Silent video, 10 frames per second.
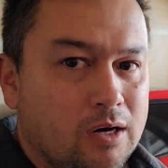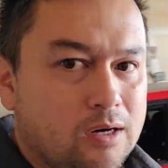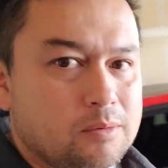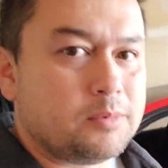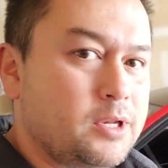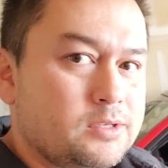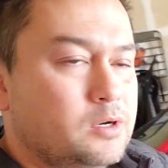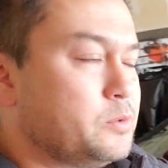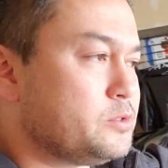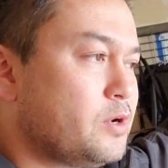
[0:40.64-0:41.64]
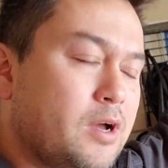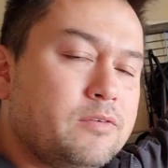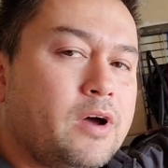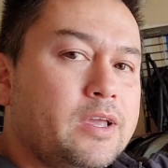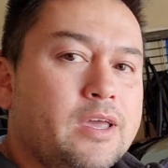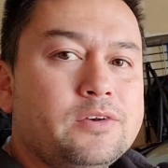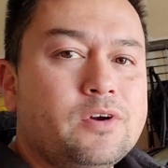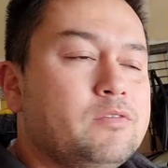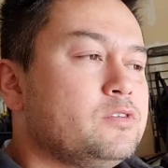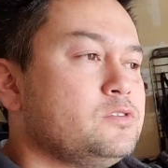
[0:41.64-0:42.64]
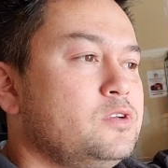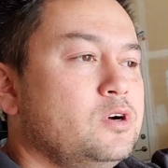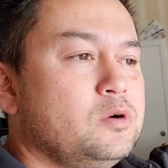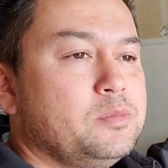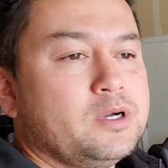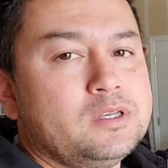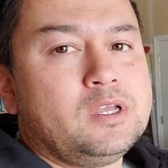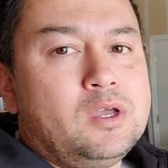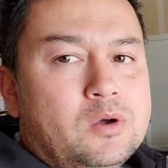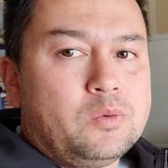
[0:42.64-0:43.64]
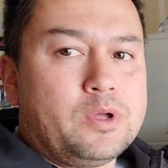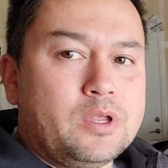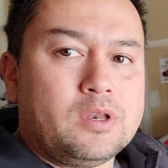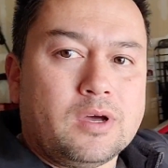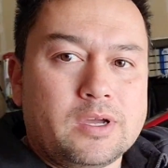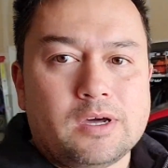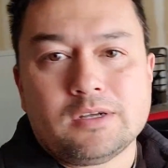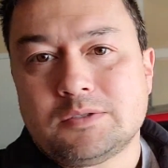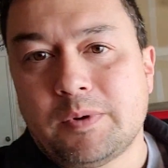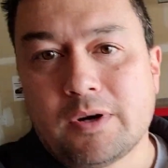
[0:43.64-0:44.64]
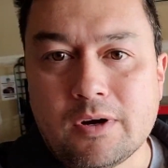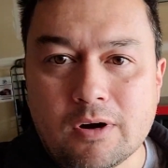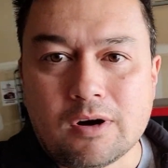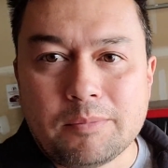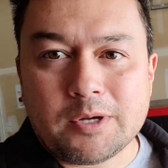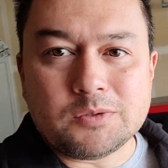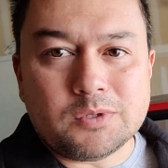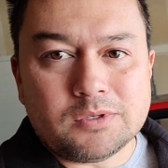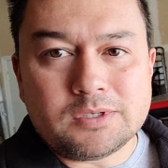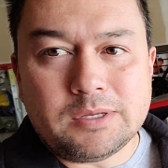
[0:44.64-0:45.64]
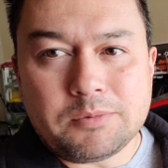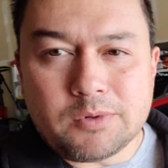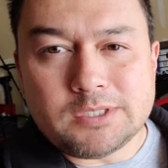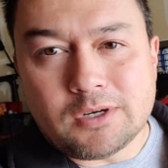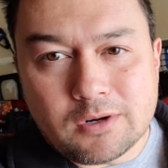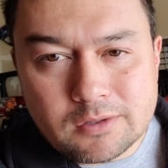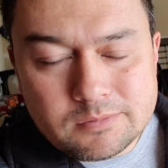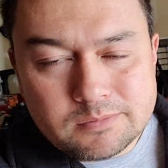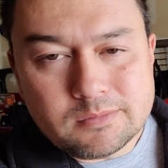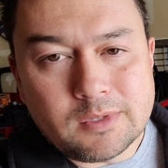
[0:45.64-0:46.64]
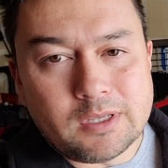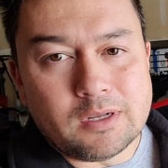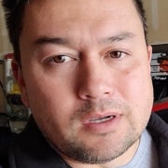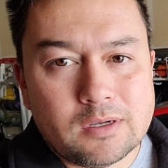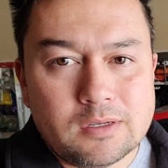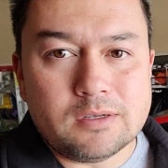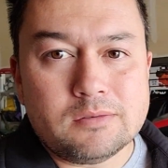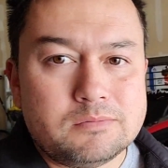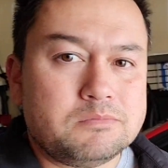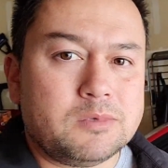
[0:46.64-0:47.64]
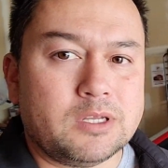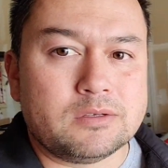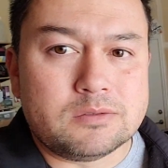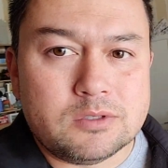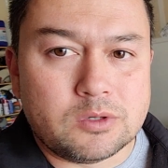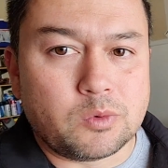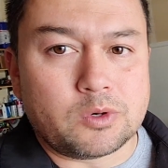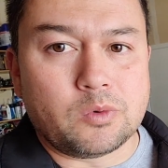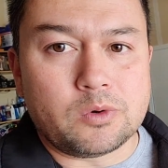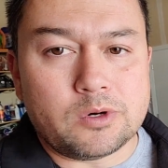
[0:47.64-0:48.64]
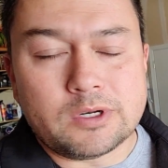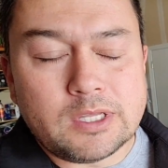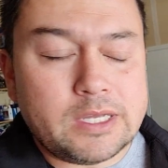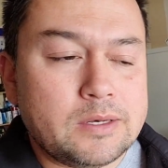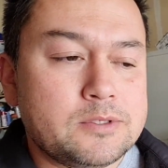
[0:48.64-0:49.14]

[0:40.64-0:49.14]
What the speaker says: It is all-wheel drive. I can drive in the snow, but when I got a spare car, I might as well keep the race car in good working order and clean.